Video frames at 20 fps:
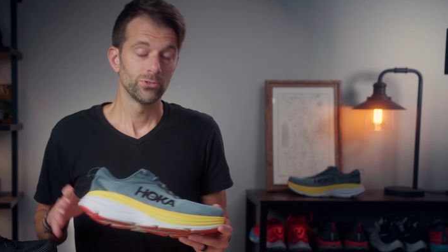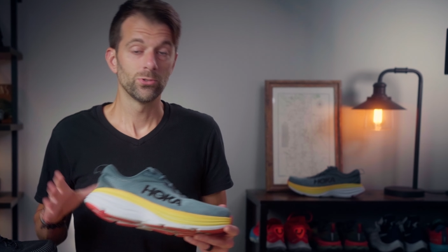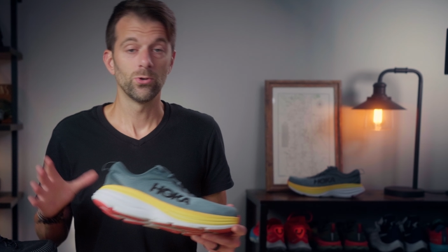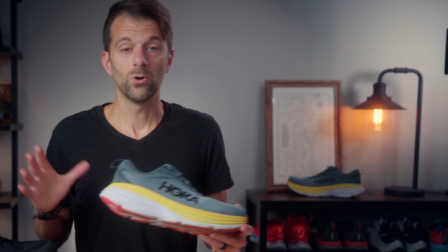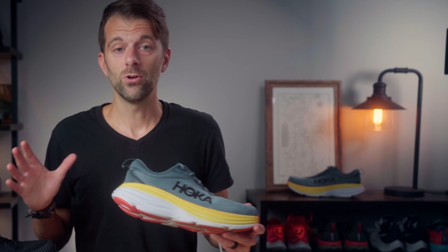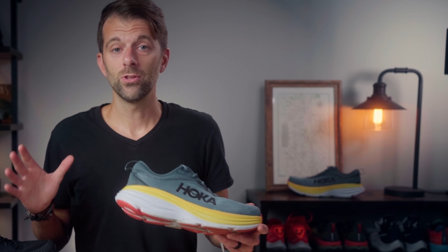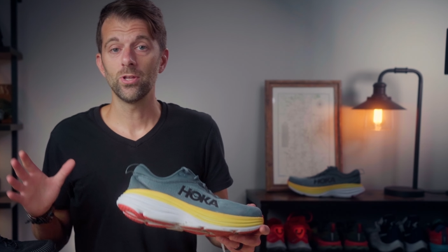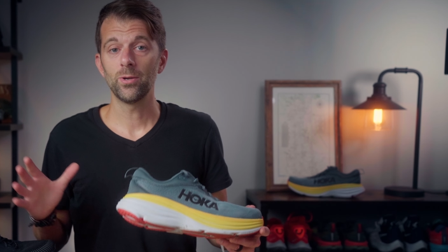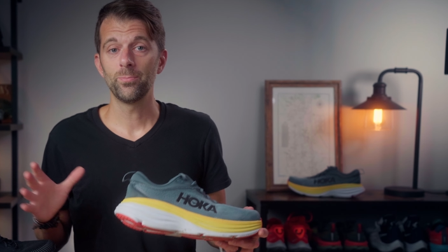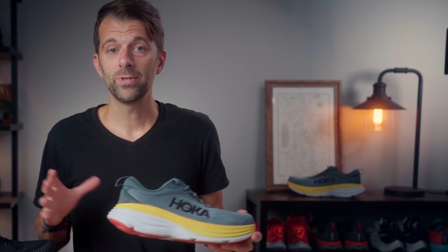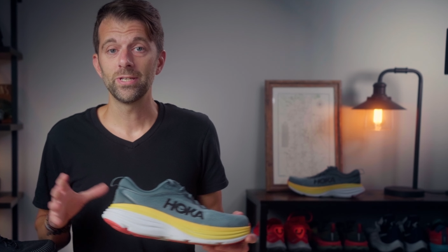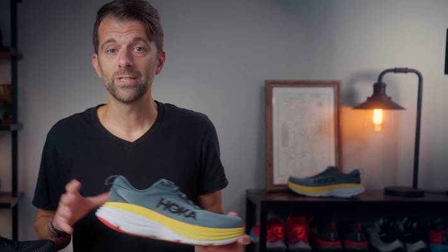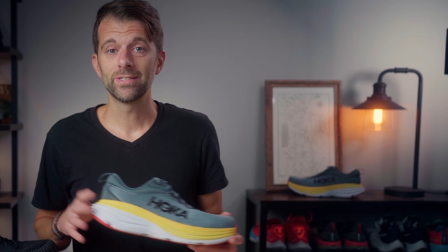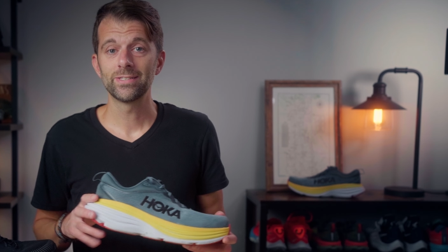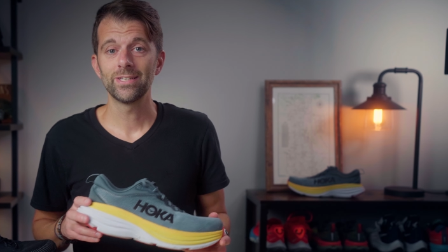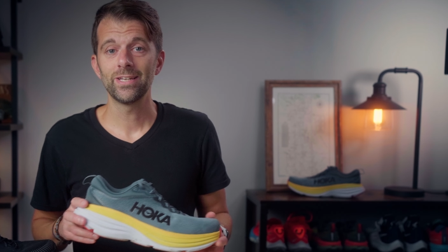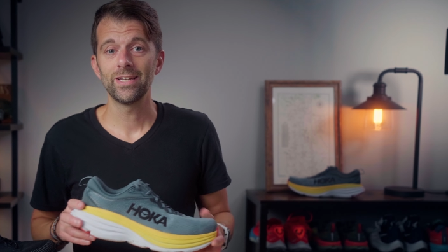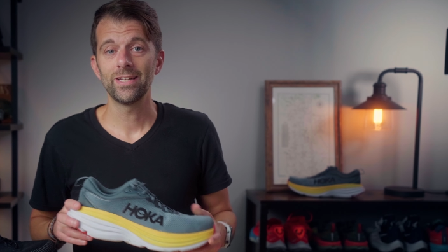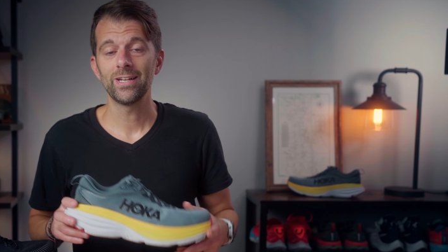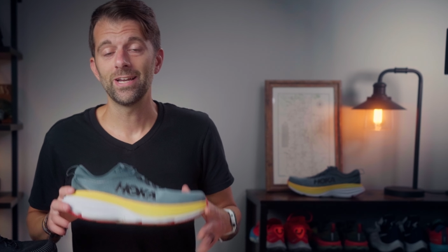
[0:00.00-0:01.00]
So all that being
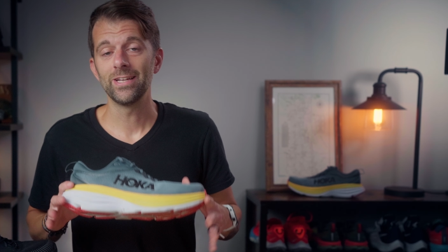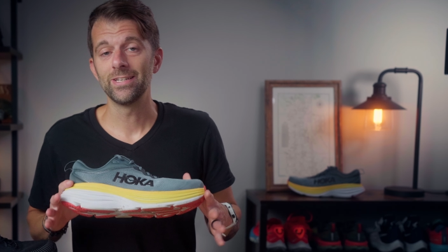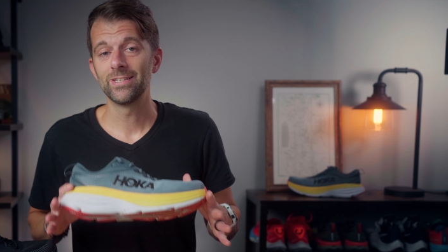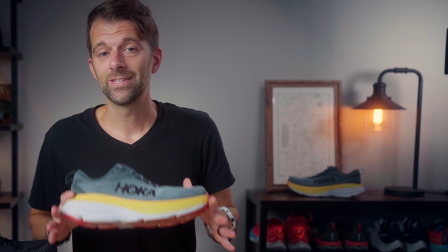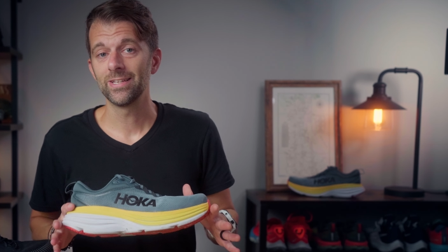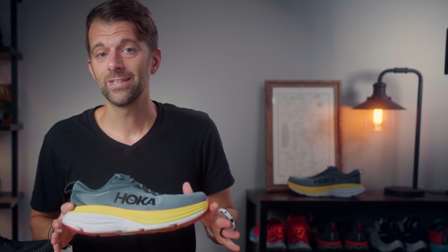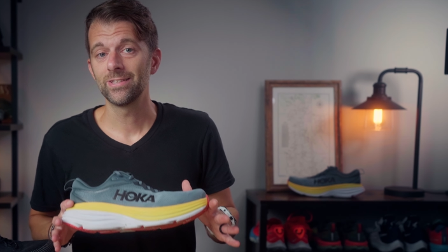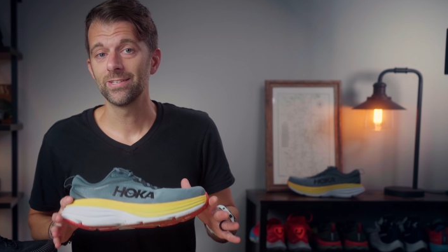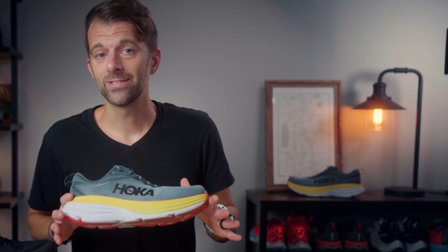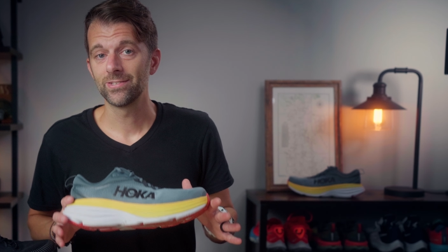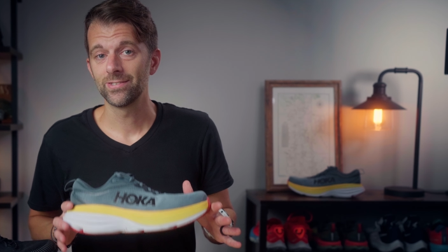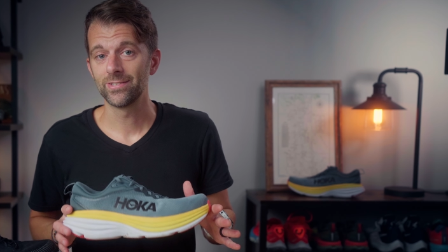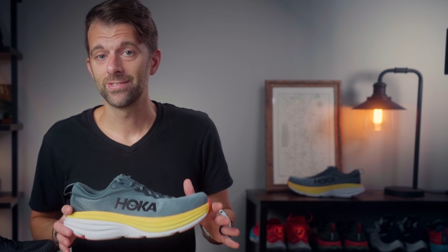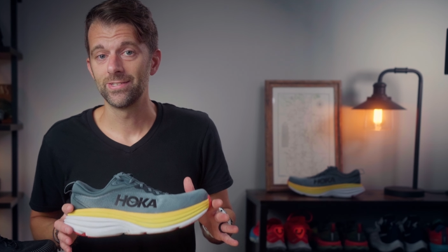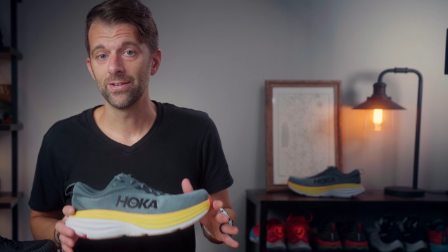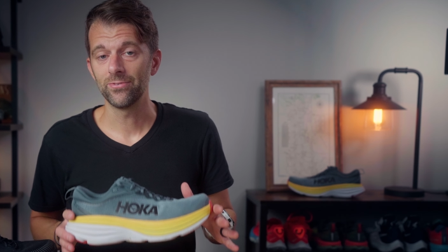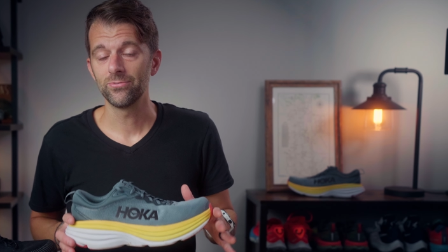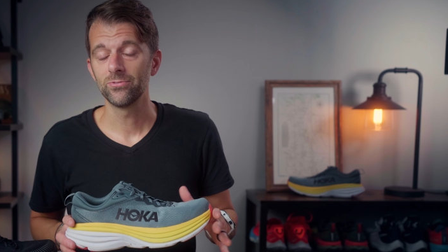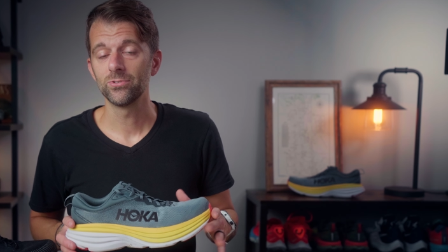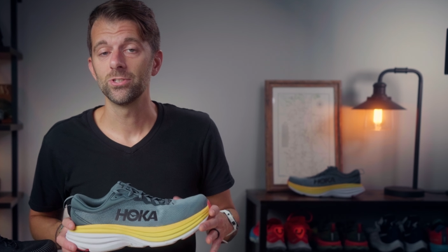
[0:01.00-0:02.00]
said, I think this is
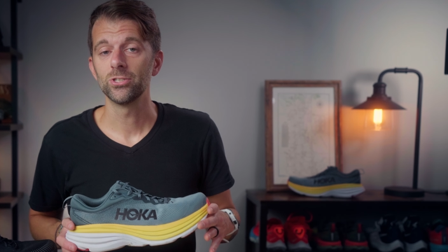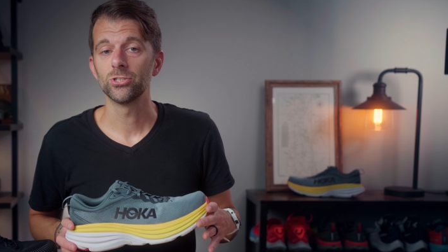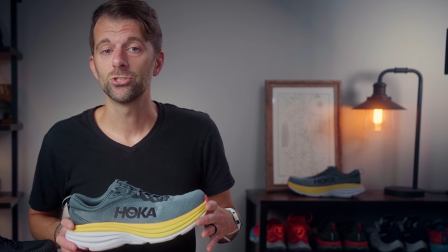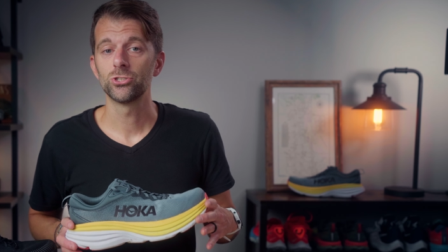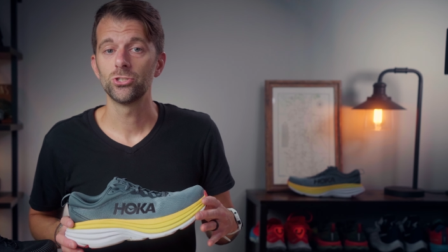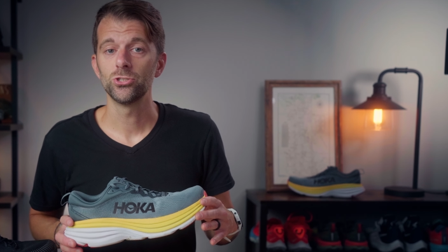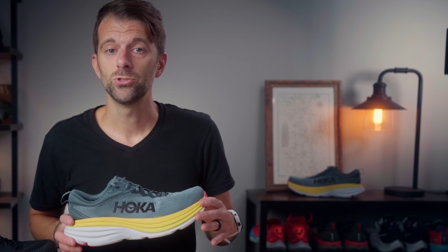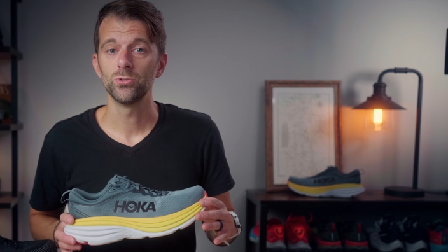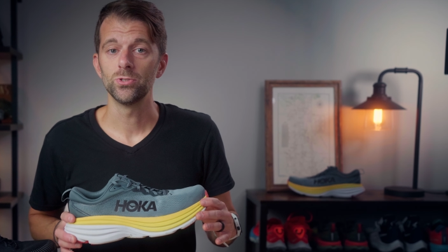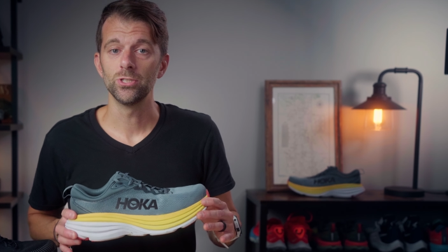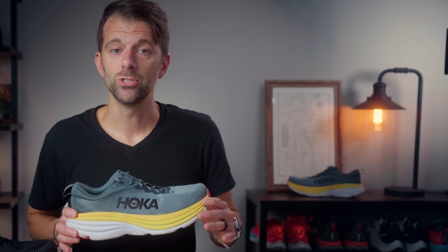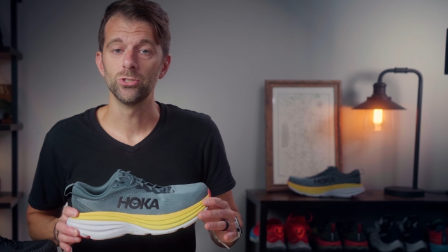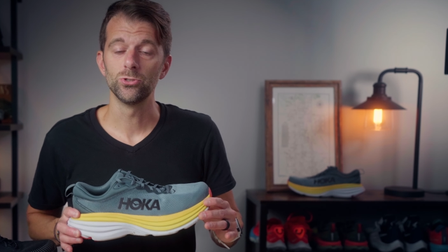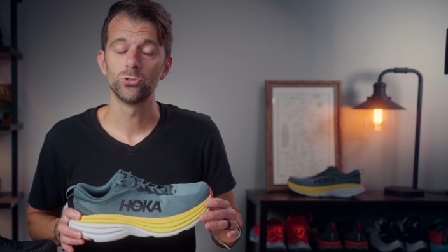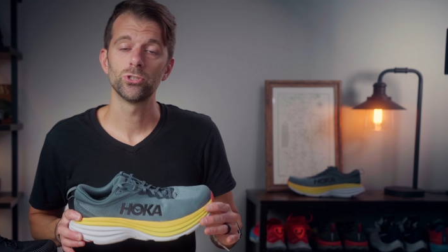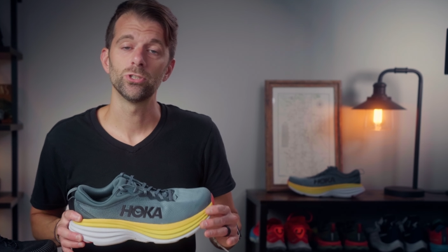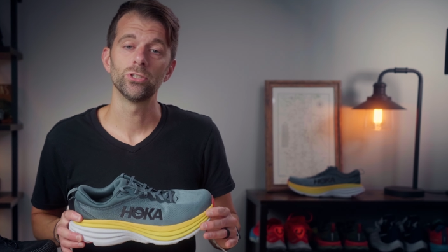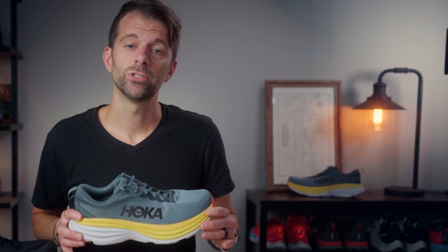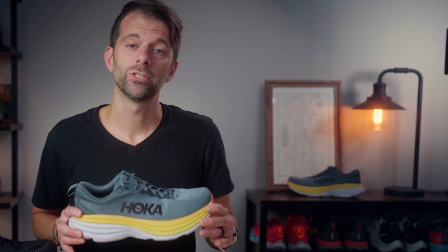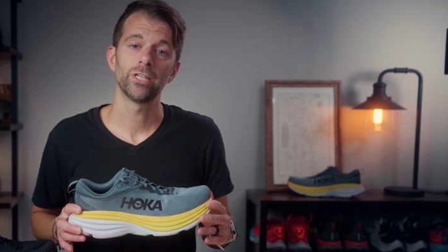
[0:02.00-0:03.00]
definitely a shoe that you
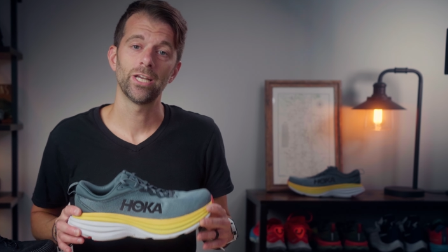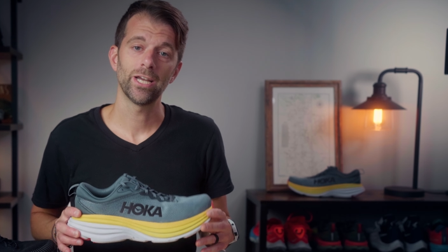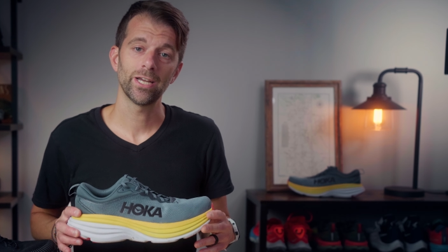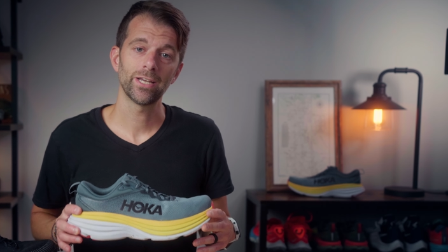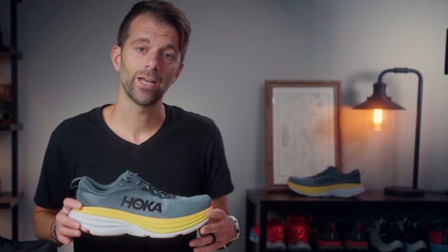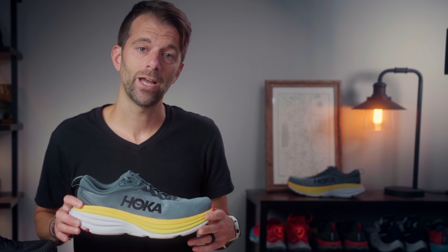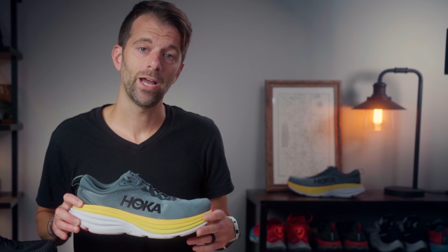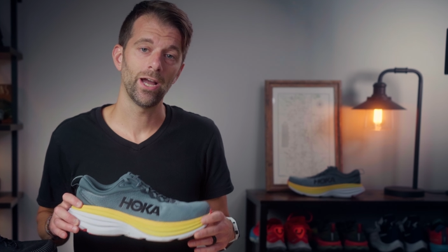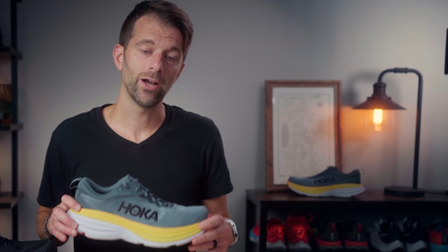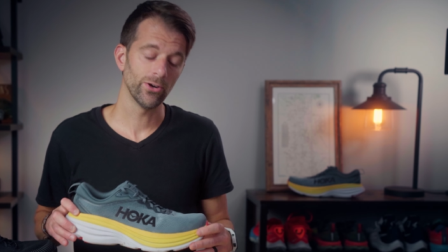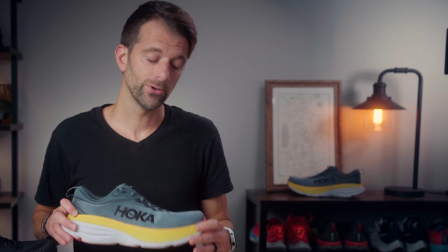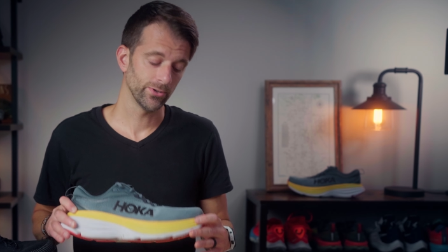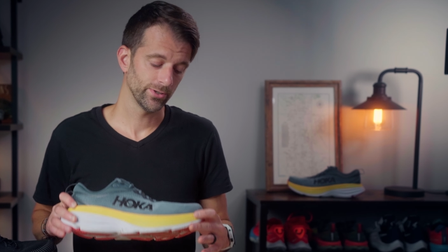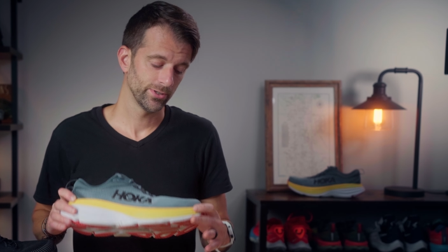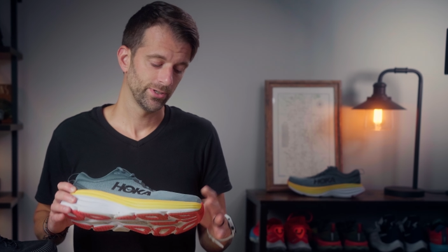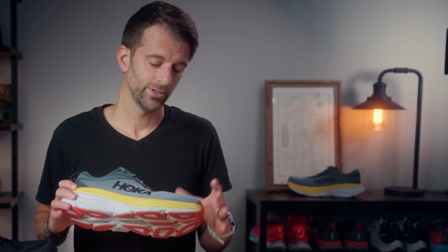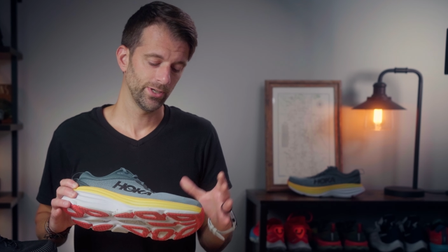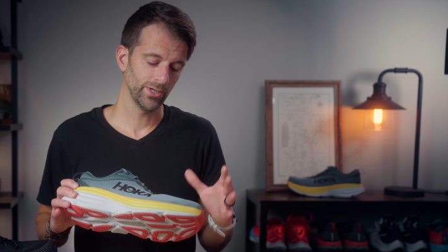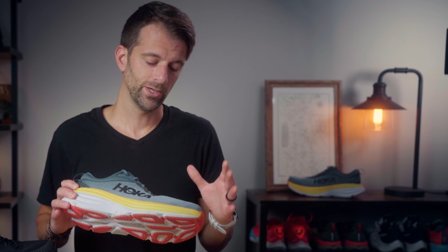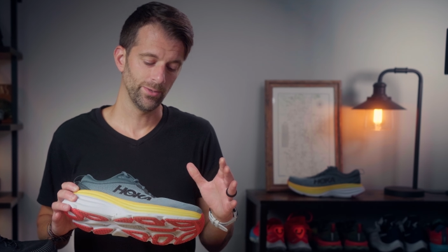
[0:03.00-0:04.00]
should check out.
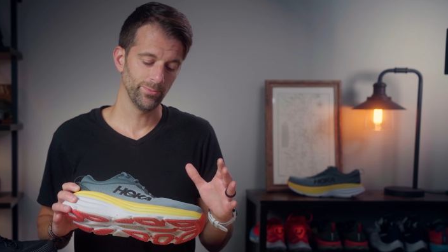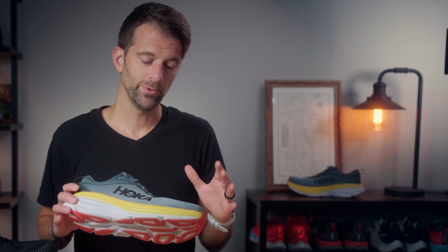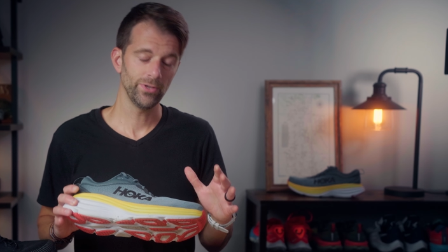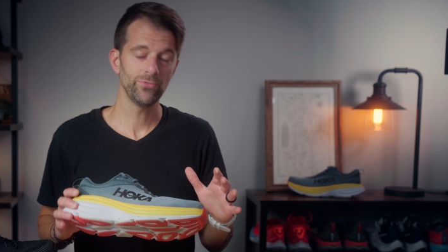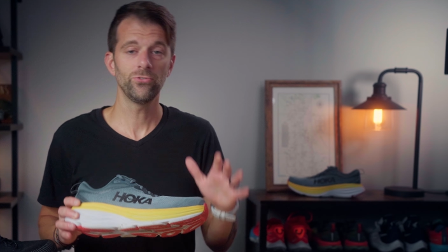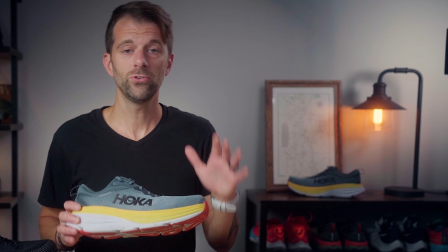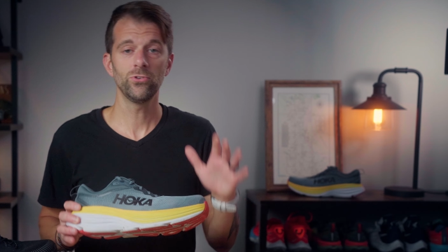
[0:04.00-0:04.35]
If you